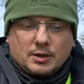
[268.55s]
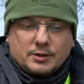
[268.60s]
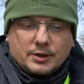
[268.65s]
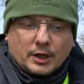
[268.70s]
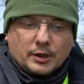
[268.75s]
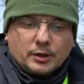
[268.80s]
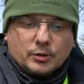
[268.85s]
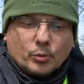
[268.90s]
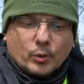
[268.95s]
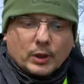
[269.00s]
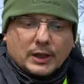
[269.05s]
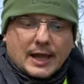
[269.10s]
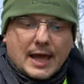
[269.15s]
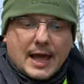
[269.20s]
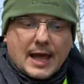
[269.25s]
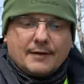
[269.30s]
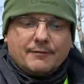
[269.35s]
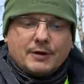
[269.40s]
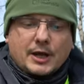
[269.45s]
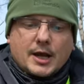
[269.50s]
then you will
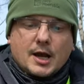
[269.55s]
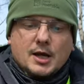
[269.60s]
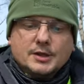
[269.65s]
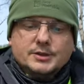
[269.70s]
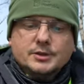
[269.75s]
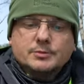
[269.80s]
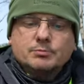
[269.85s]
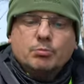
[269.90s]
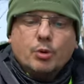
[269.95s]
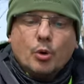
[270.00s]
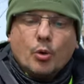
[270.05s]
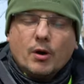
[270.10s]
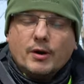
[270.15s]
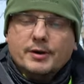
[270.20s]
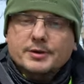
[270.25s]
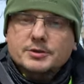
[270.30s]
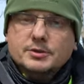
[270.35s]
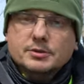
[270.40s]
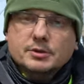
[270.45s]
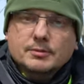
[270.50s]
have a cutting
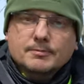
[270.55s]
board.